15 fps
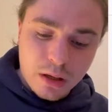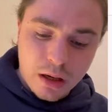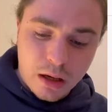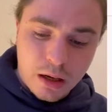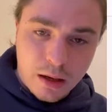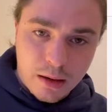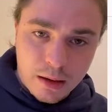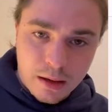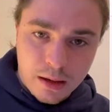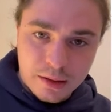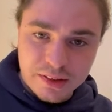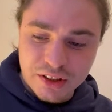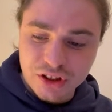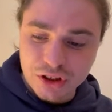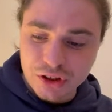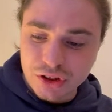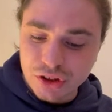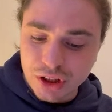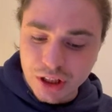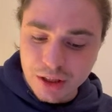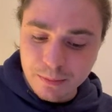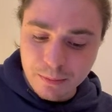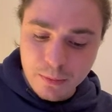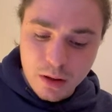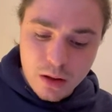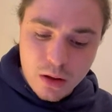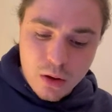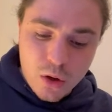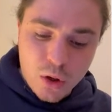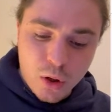such a G,
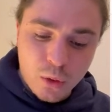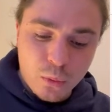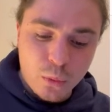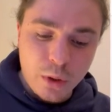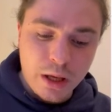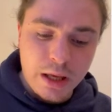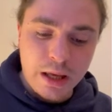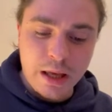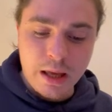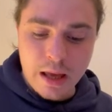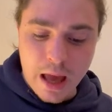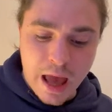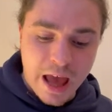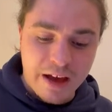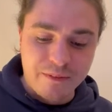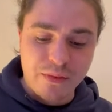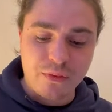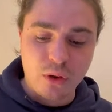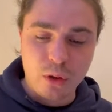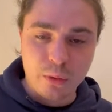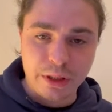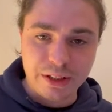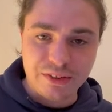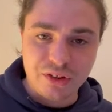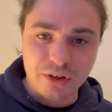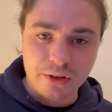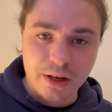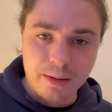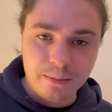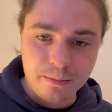we have the following
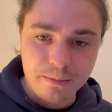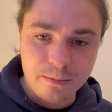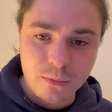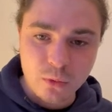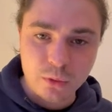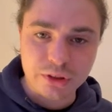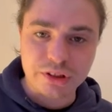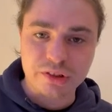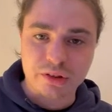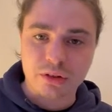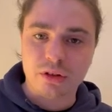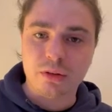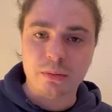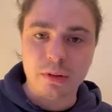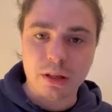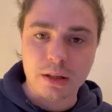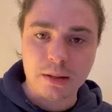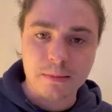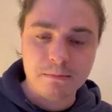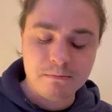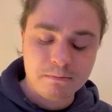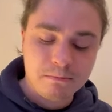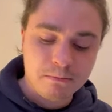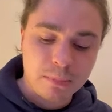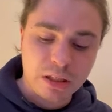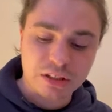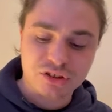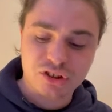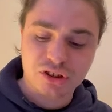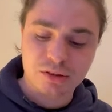theorem, which is going to be
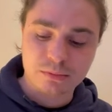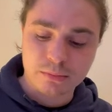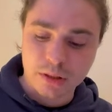much